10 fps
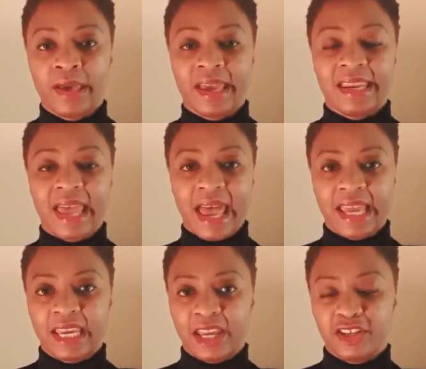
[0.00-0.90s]
in
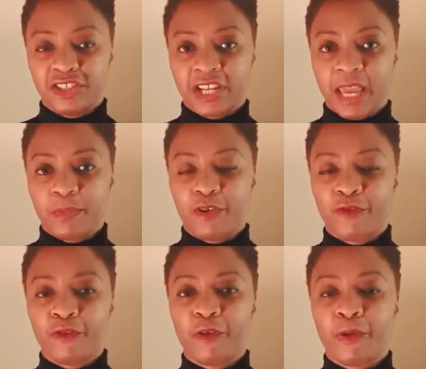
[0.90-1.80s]
any shape or
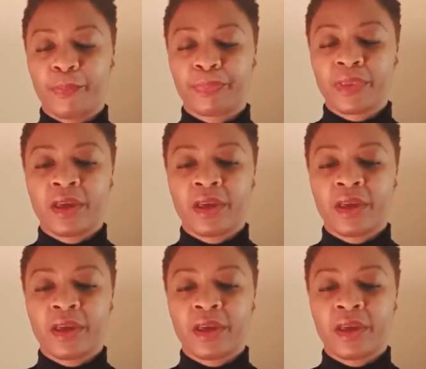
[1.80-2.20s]
form.